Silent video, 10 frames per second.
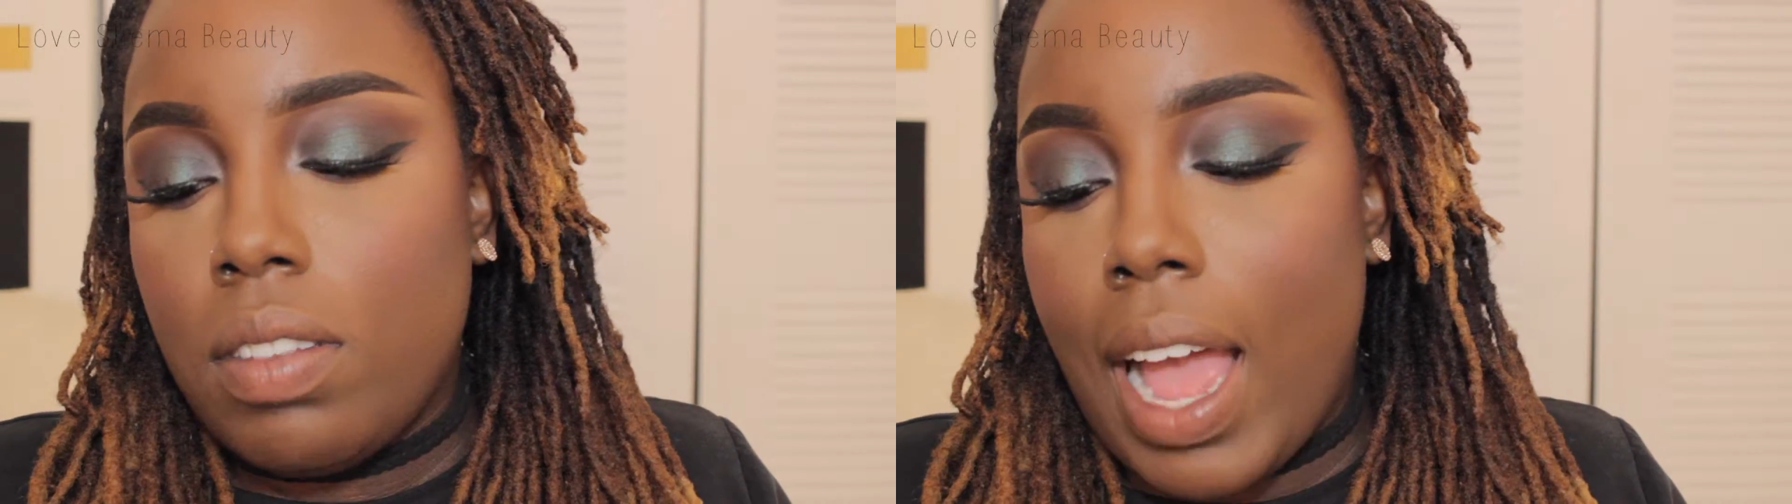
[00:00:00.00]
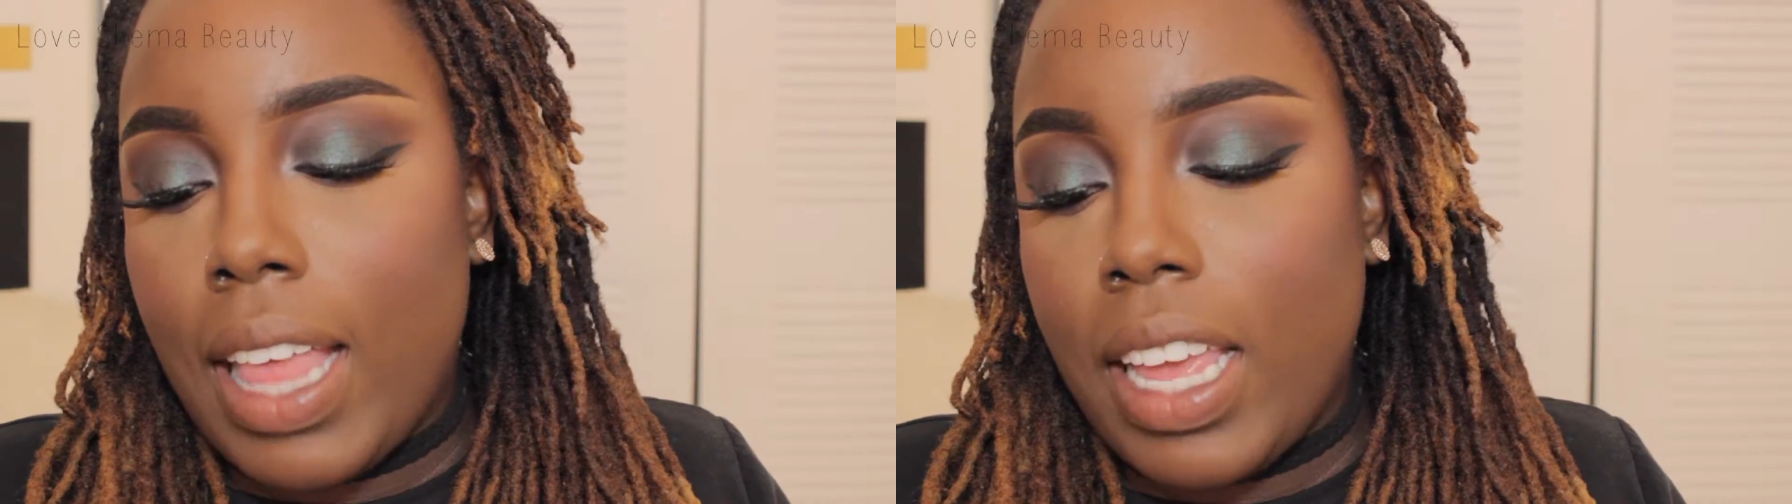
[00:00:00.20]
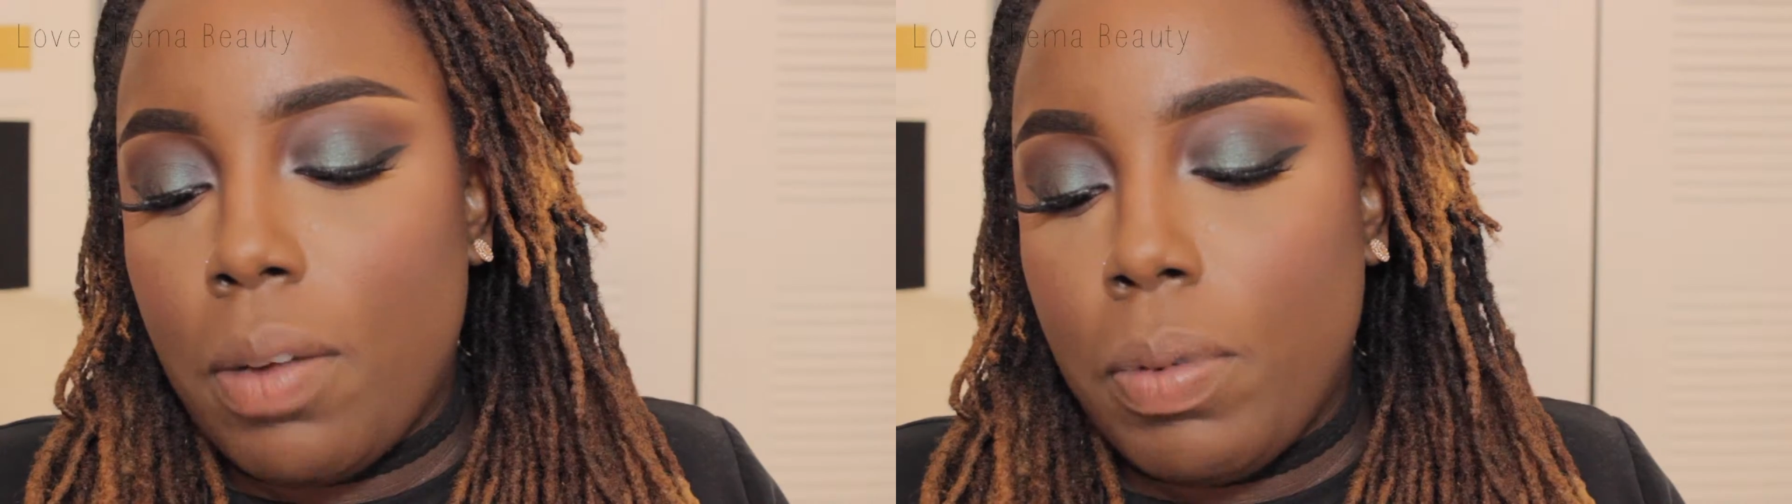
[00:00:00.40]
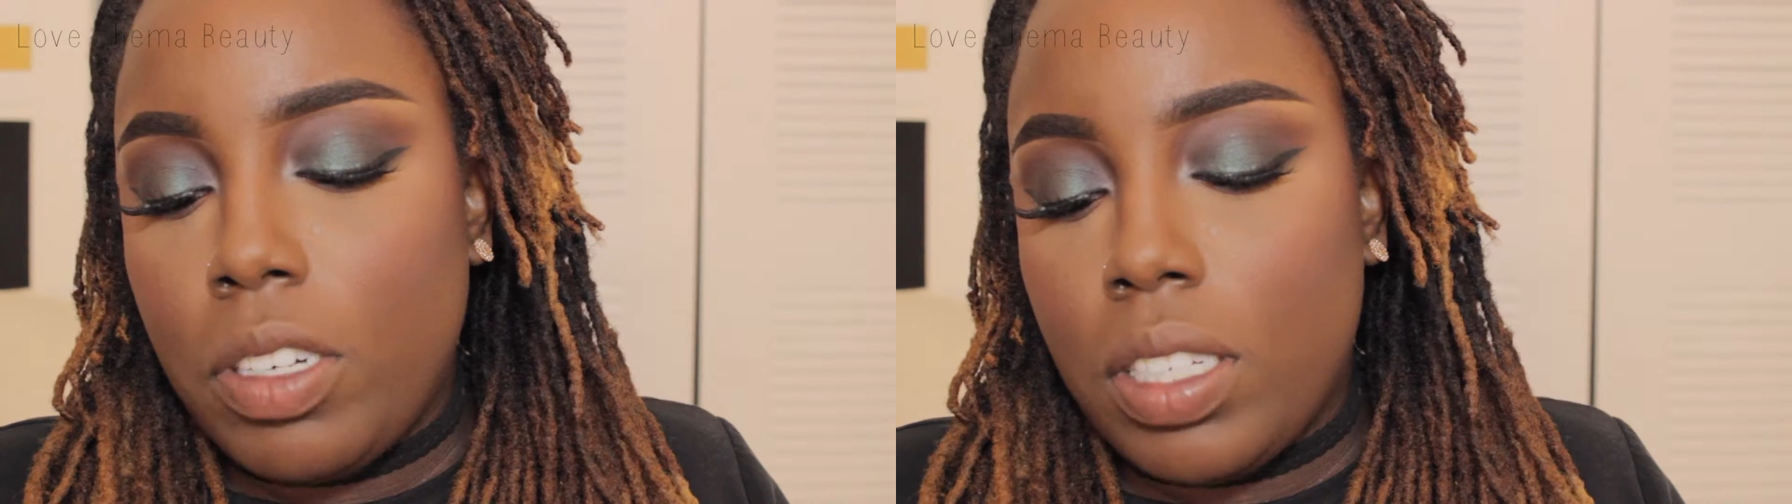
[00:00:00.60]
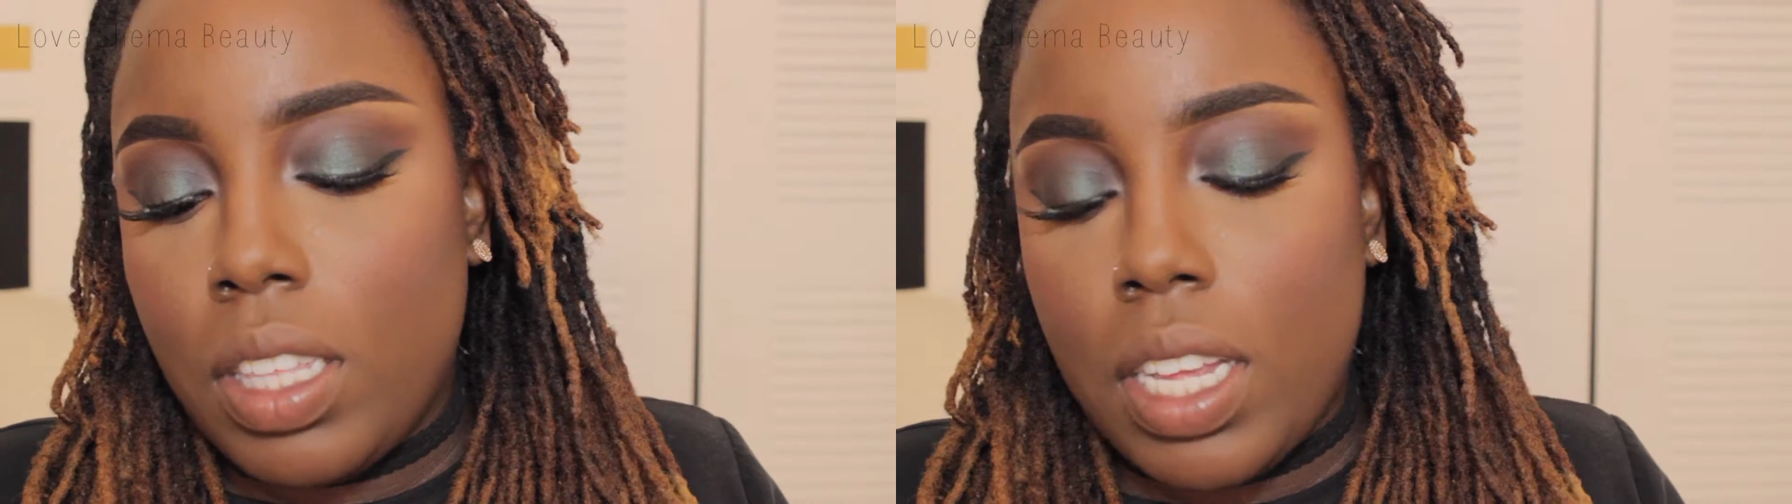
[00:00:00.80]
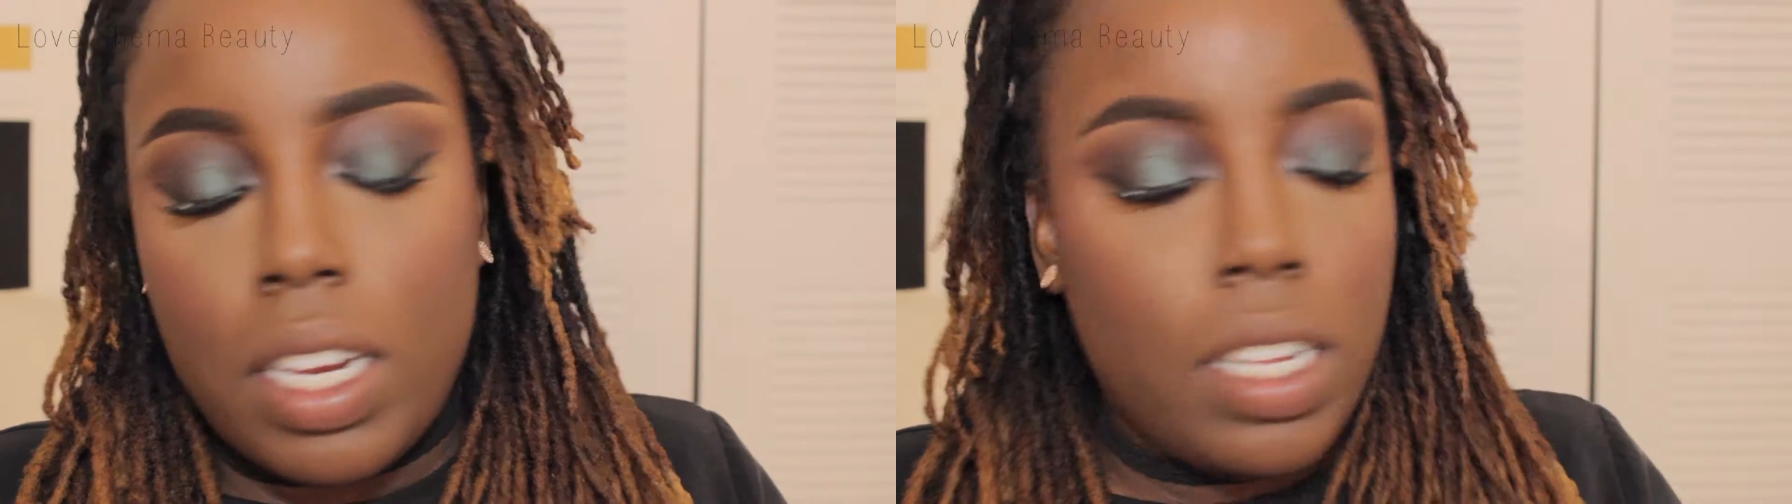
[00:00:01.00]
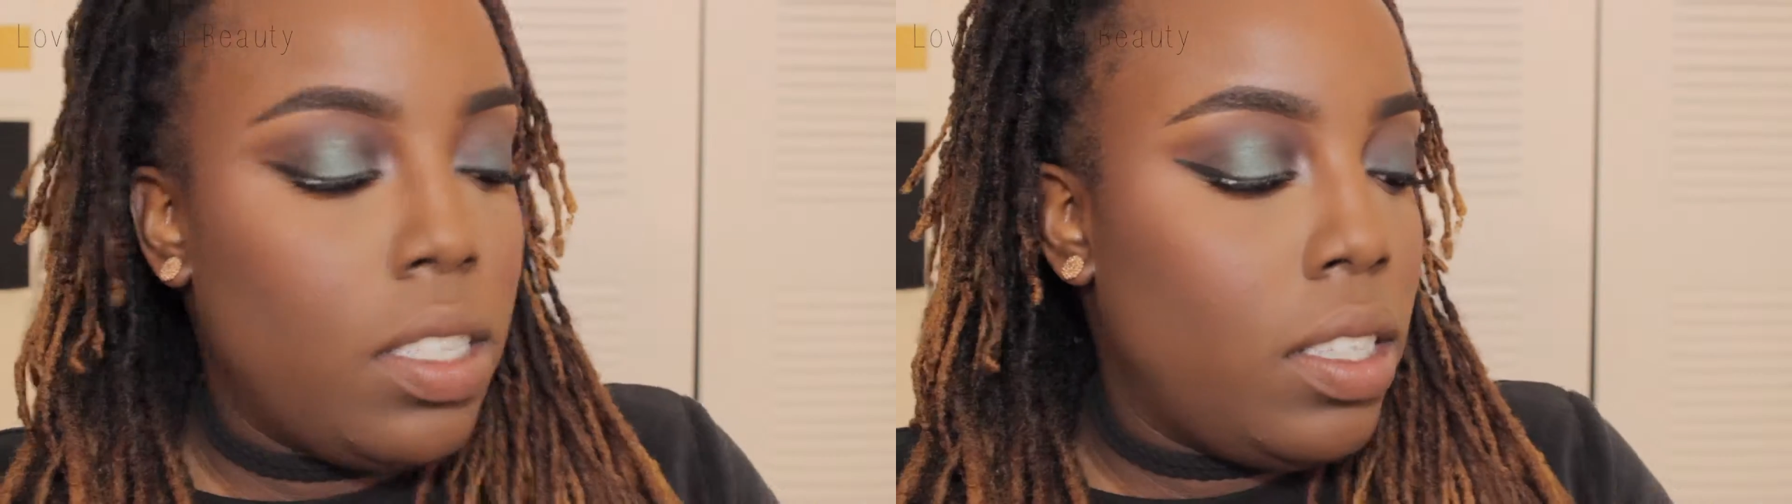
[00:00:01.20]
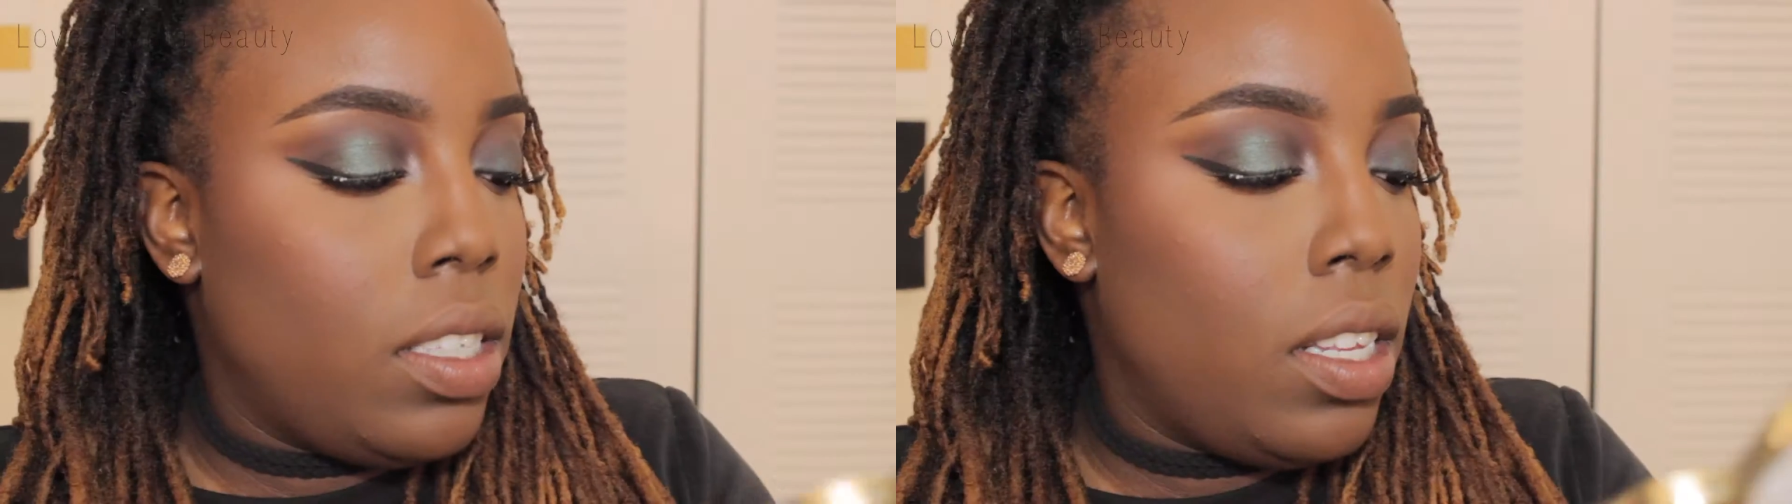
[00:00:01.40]
highlighter brush, I think it
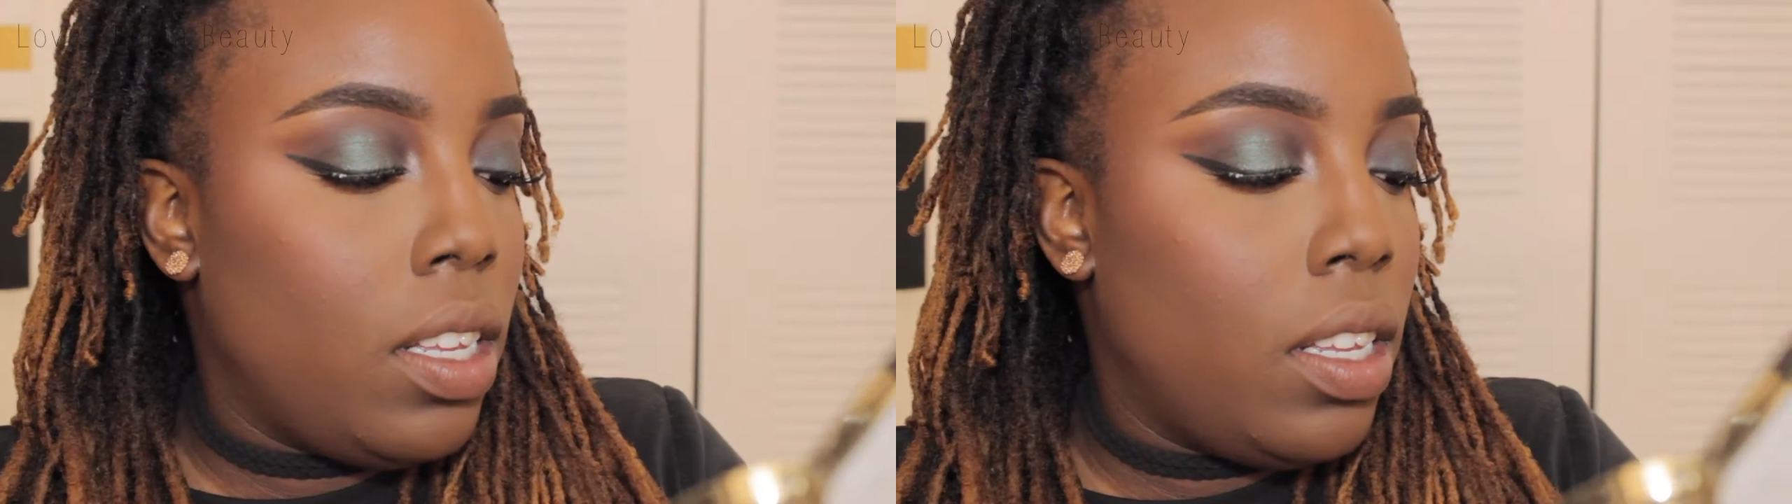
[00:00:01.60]
is,